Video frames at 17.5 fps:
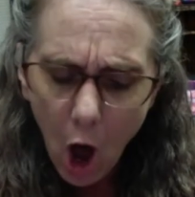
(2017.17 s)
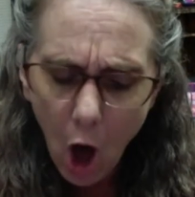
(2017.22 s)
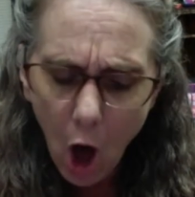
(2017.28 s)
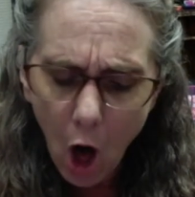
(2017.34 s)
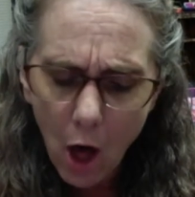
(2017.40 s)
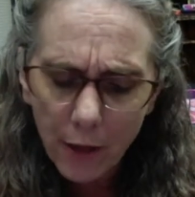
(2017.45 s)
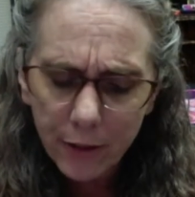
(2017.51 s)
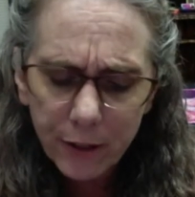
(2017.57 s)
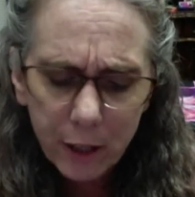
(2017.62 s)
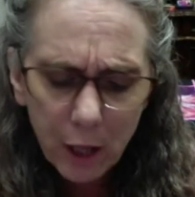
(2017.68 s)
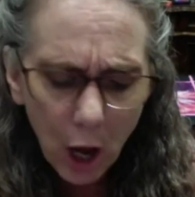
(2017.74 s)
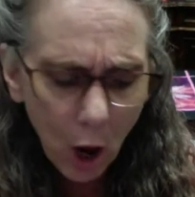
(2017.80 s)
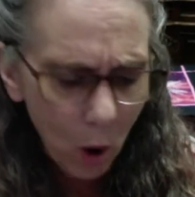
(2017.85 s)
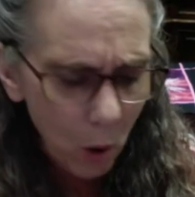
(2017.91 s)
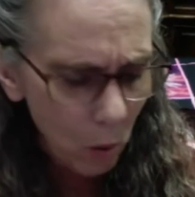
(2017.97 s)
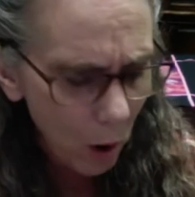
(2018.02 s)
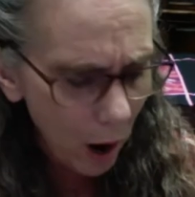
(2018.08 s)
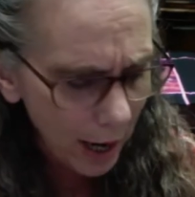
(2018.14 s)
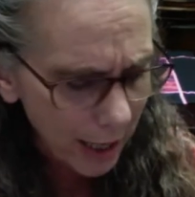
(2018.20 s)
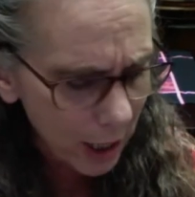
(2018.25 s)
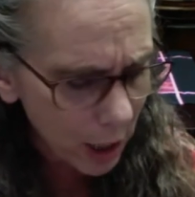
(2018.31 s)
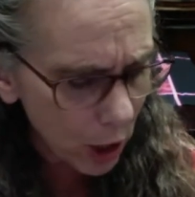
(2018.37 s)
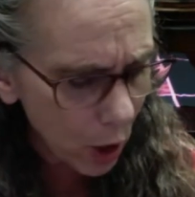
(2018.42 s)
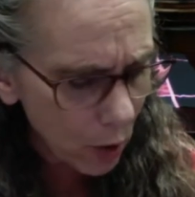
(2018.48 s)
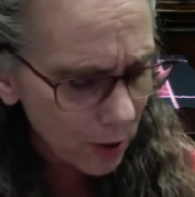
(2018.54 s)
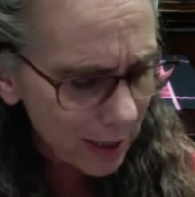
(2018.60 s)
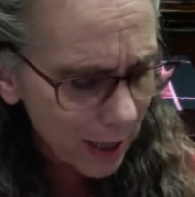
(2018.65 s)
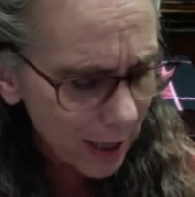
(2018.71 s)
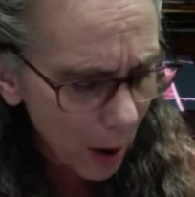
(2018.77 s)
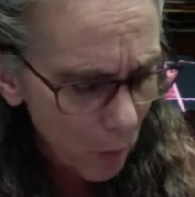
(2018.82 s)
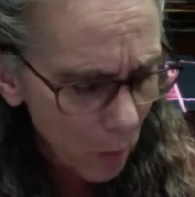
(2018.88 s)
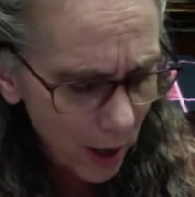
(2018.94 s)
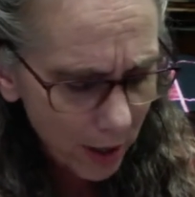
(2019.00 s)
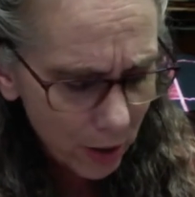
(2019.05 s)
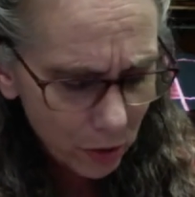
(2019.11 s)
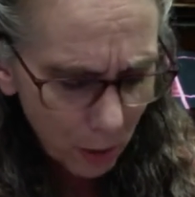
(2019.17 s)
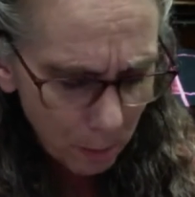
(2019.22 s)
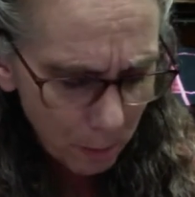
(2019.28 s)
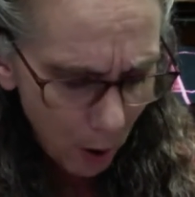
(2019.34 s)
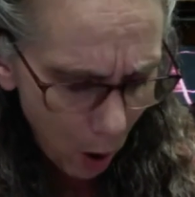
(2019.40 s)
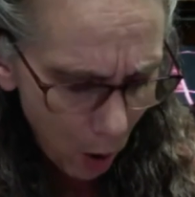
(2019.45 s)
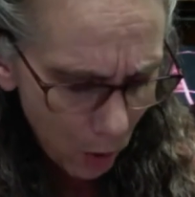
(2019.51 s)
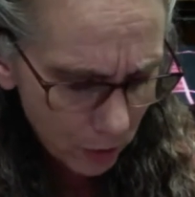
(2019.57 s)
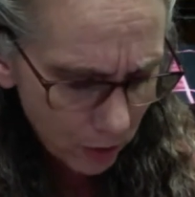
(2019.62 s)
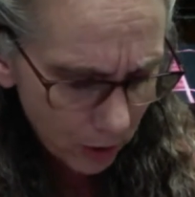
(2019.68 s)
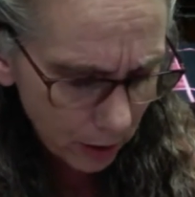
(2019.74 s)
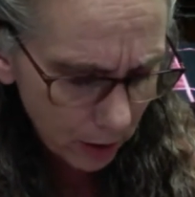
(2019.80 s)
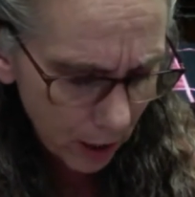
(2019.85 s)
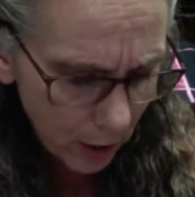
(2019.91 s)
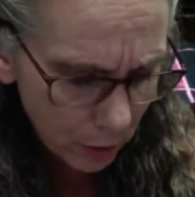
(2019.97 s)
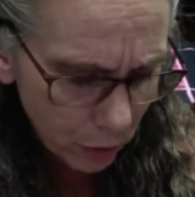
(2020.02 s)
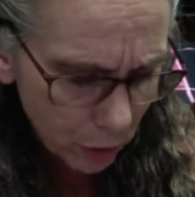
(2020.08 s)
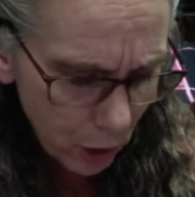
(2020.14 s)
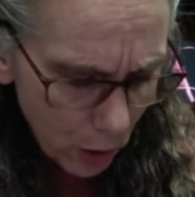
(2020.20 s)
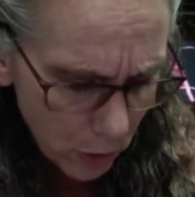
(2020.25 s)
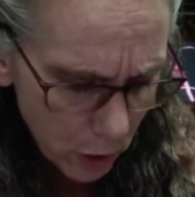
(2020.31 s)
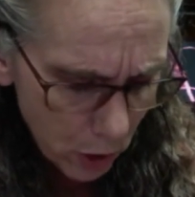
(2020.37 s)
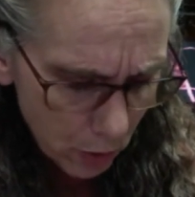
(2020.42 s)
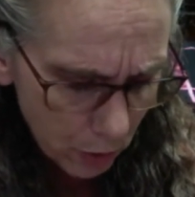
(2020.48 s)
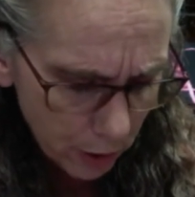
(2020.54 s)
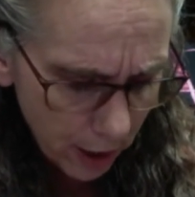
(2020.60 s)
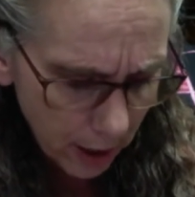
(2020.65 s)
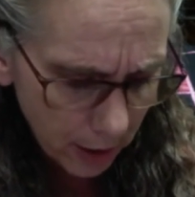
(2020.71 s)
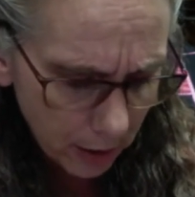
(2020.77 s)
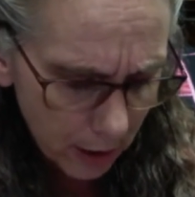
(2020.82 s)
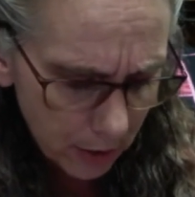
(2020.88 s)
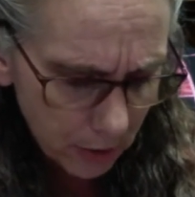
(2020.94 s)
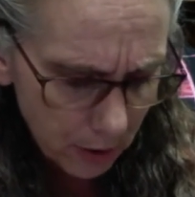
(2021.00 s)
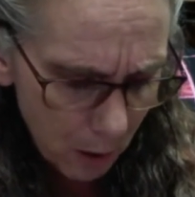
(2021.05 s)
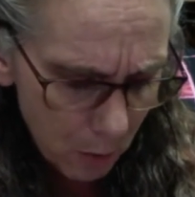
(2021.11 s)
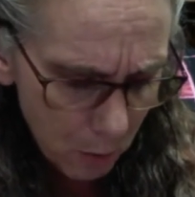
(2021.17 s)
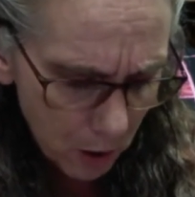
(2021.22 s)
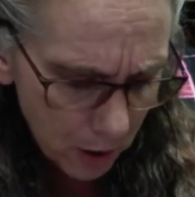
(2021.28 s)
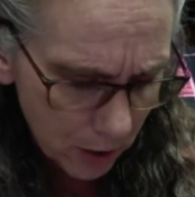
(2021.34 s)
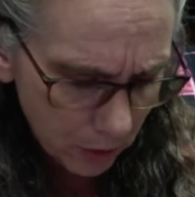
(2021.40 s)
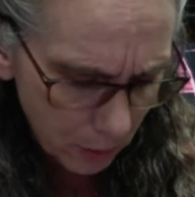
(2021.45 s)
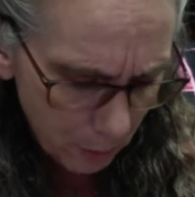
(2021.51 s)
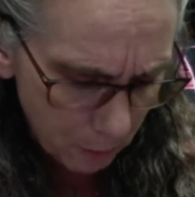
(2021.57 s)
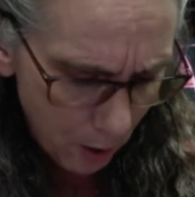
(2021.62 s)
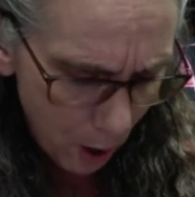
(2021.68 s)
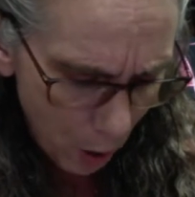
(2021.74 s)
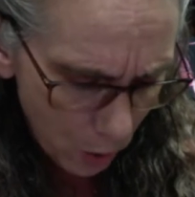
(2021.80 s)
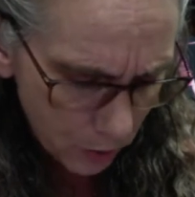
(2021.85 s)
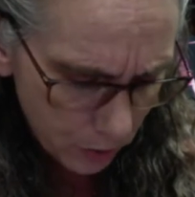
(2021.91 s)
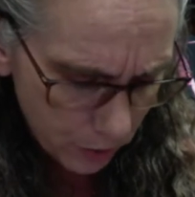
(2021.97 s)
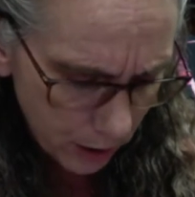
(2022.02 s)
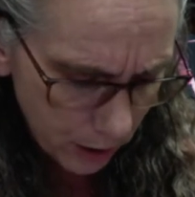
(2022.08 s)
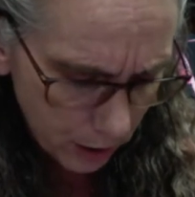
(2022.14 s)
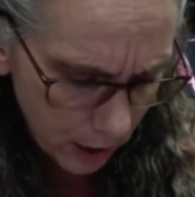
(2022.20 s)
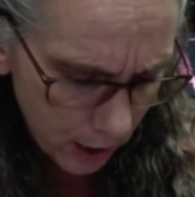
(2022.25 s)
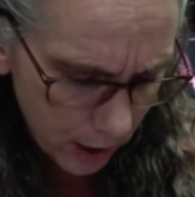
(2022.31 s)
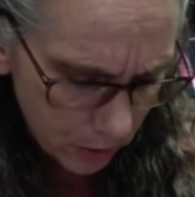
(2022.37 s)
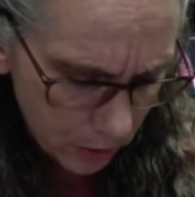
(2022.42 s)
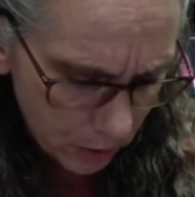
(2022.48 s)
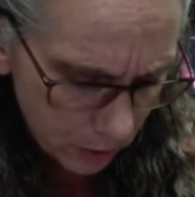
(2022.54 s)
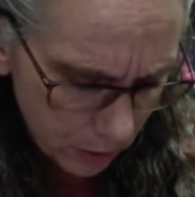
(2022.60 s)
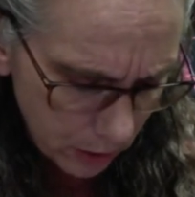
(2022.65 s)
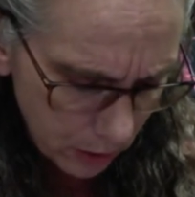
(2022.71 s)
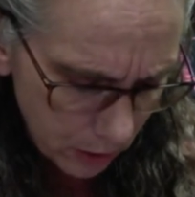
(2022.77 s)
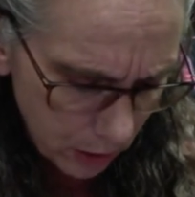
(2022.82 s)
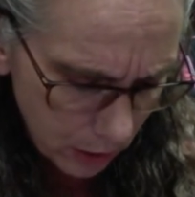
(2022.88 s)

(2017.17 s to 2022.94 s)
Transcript: Although, you know, someone is opposing this. Don't you think that someone is opposing this?